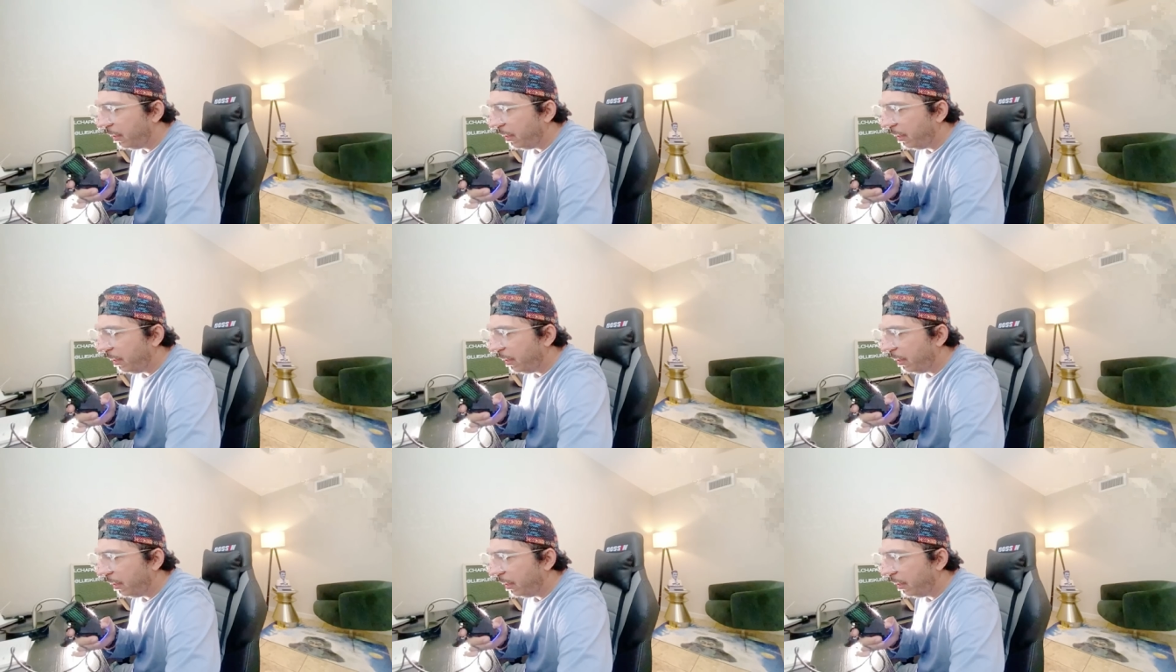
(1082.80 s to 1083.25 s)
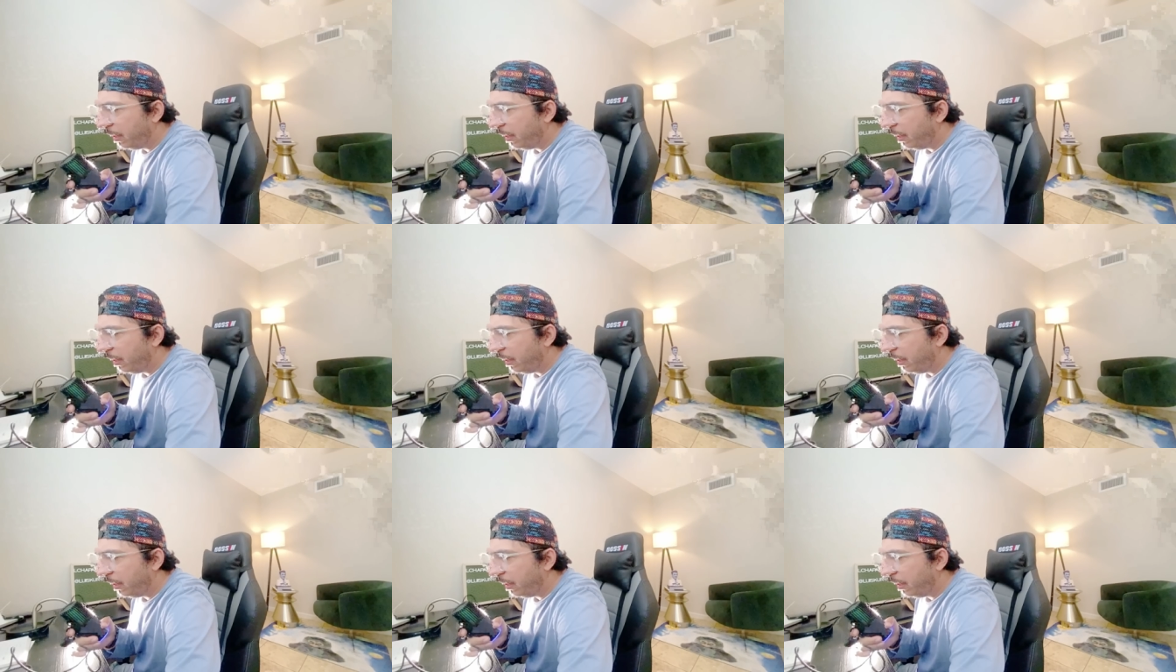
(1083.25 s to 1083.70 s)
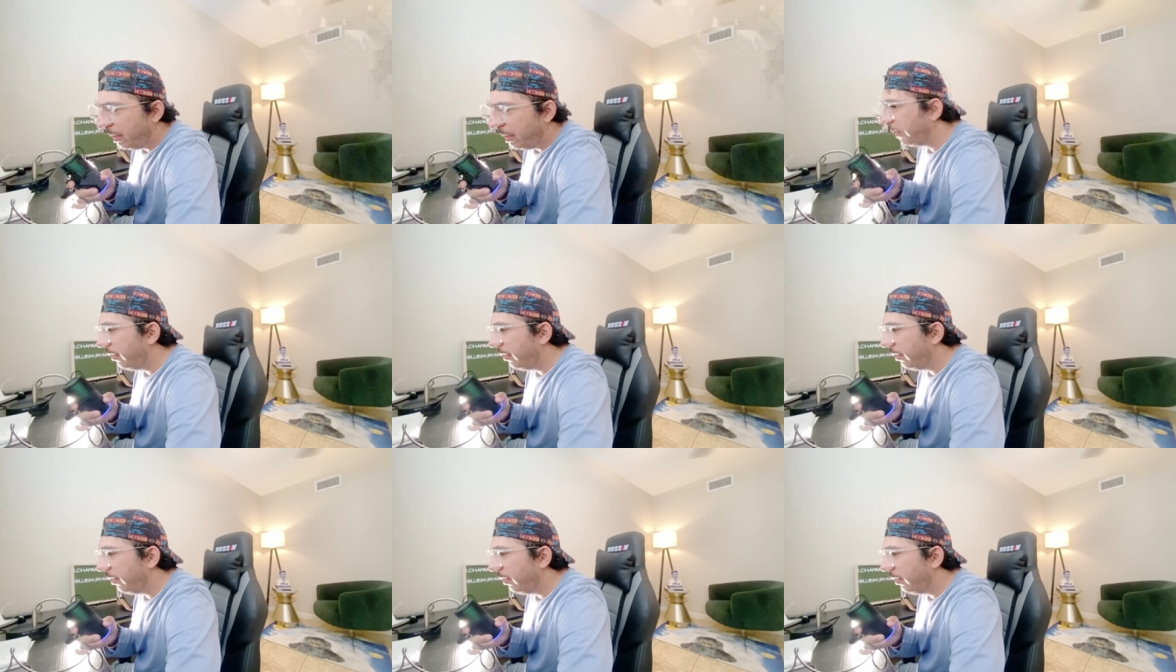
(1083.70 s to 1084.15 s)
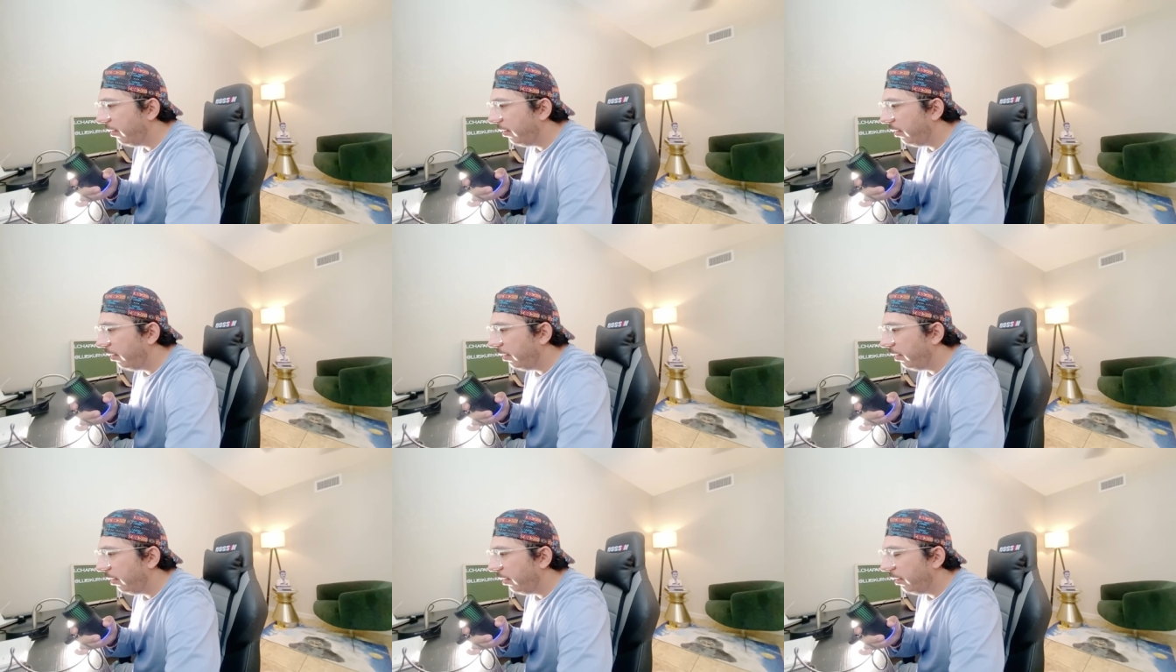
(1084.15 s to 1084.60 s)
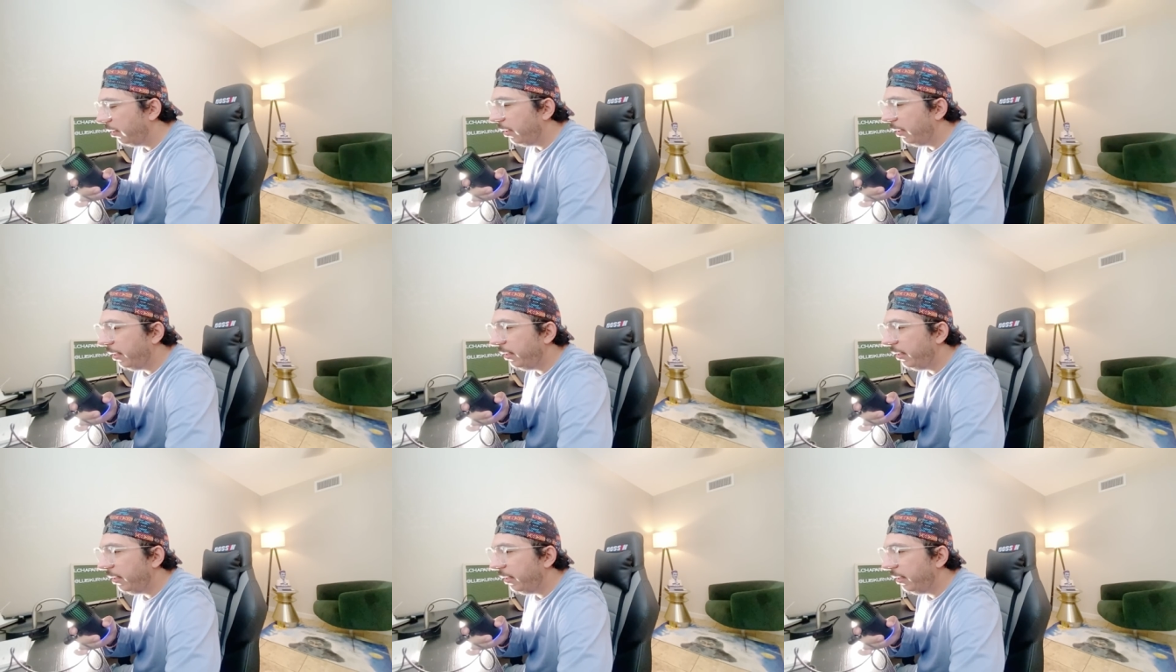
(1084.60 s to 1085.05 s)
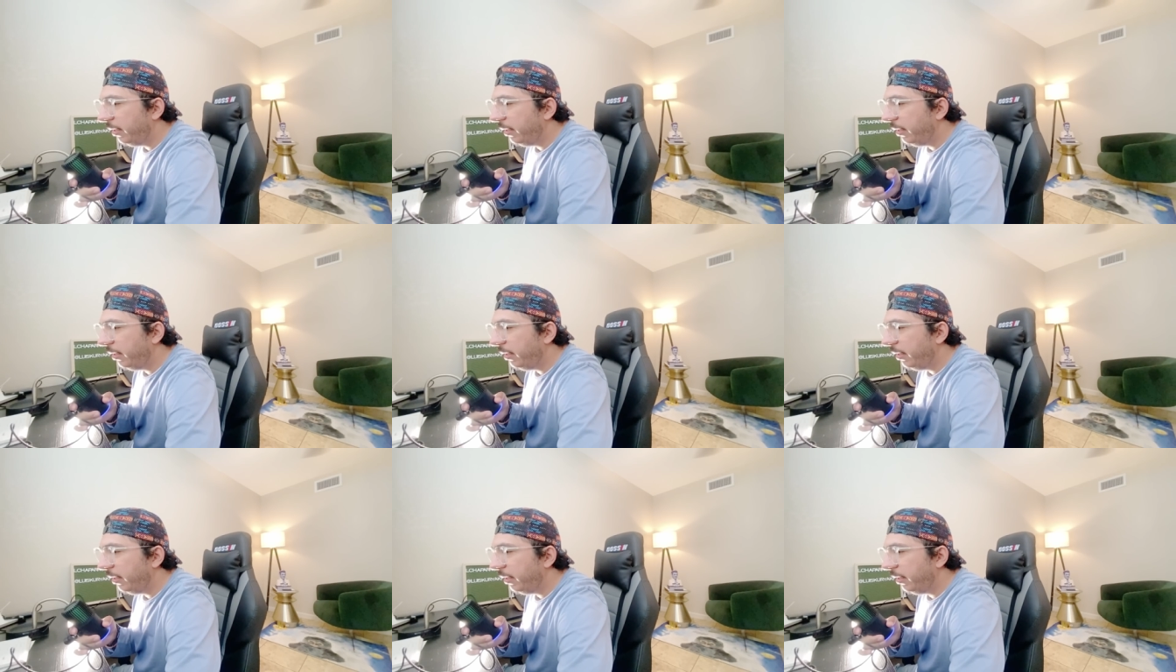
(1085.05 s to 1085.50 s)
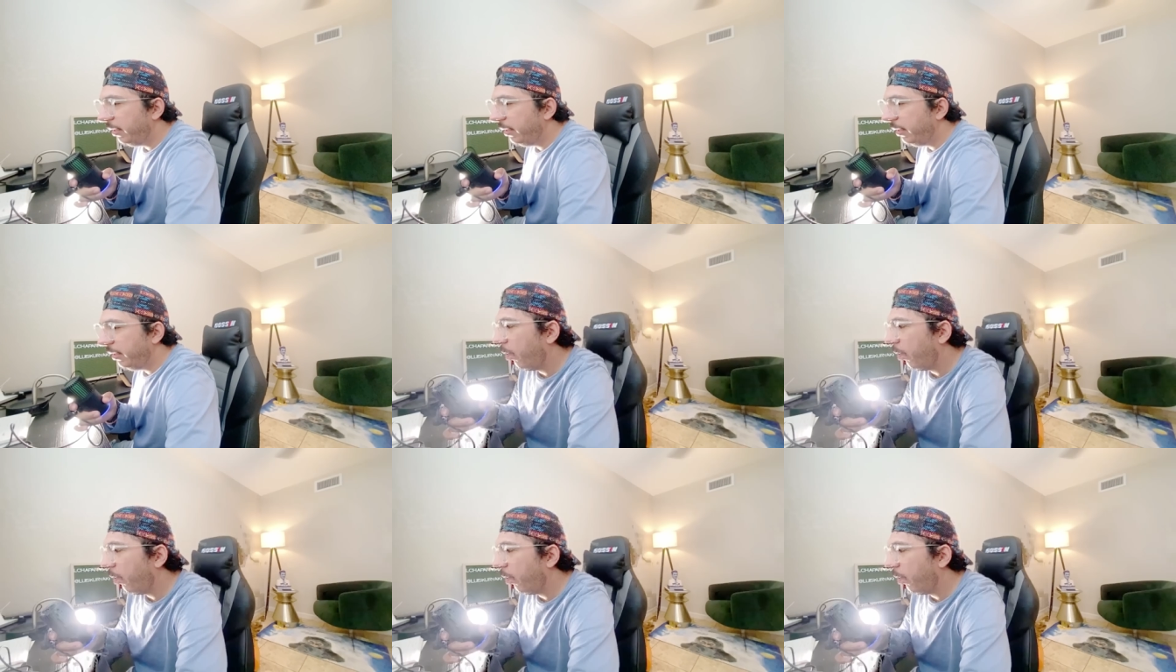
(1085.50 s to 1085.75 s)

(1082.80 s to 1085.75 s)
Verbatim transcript: and it's worth